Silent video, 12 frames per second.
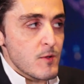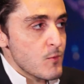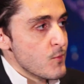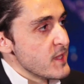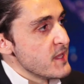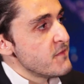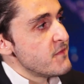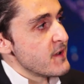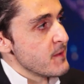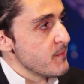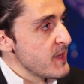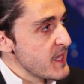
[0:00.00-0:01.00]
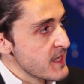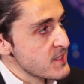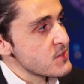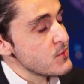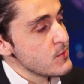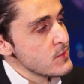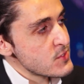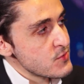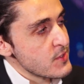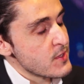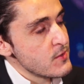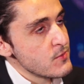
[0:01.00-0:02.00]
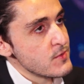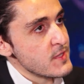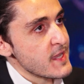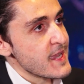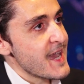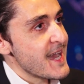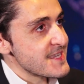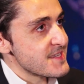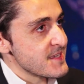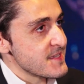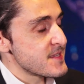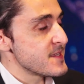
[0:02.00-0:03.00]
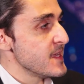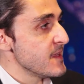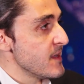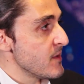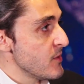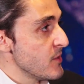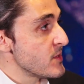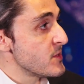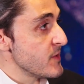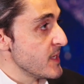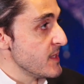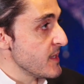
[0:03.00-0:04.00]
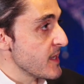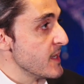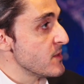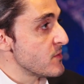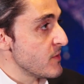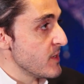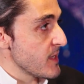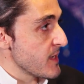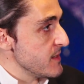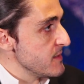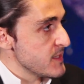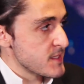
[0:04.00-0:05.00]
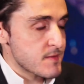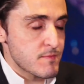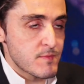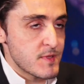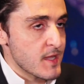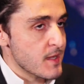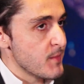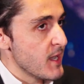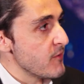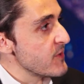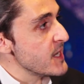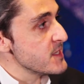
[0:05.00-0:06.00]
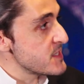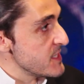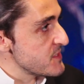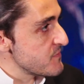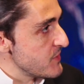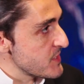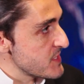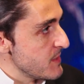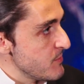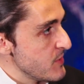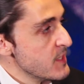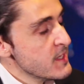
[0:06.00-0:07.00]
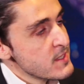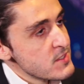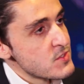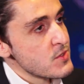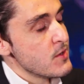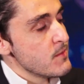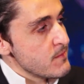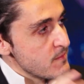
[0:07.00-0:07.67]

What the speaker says: with different banks, also including assets that are not trading electronically. Let's think about real estate, for example. So